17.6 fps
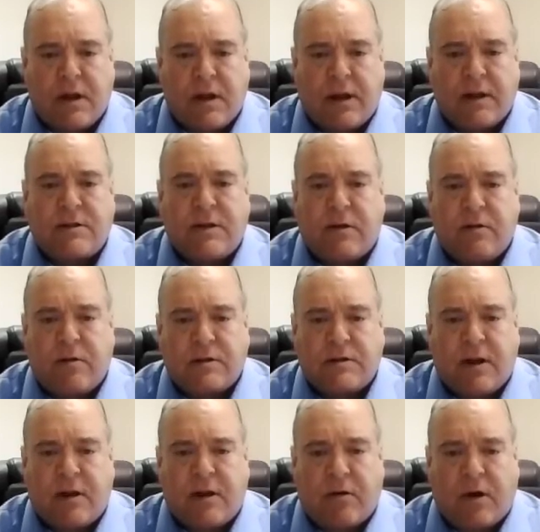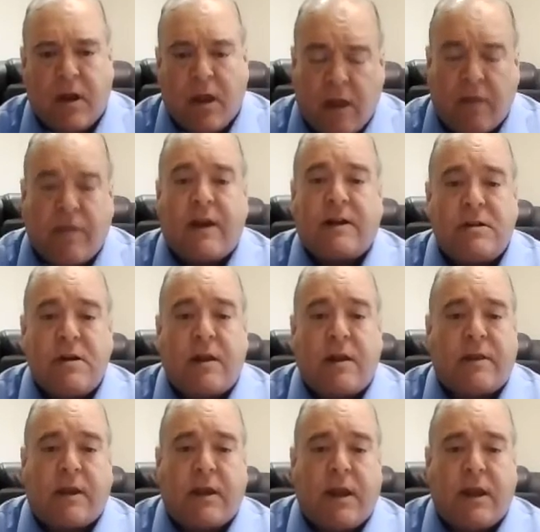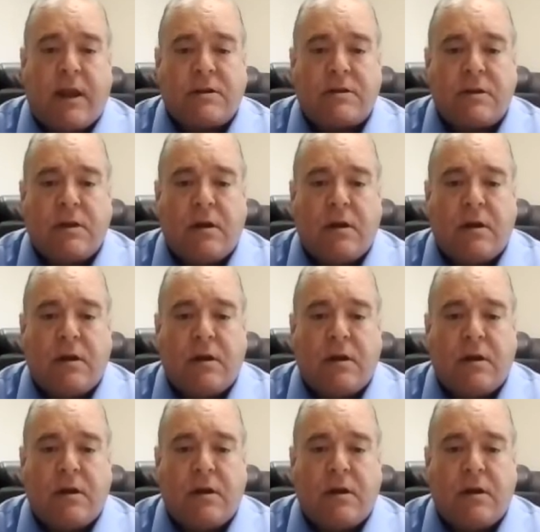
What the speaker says: et cetera, et cetera. That's not the case.